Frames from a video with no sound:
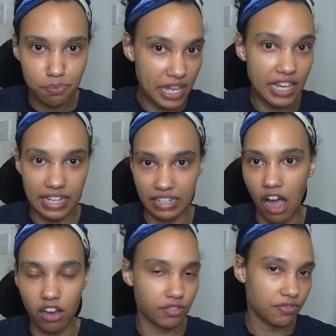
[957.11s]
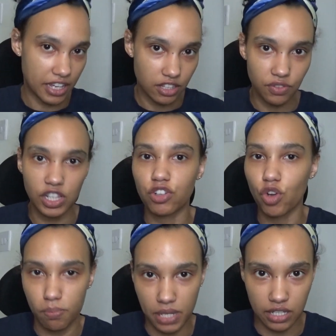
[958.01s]
being unfaithful and
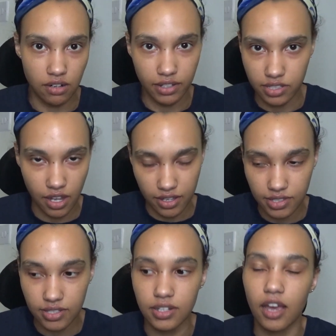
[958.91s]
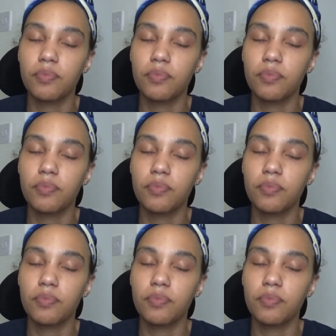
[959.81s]
not being nice to her sister.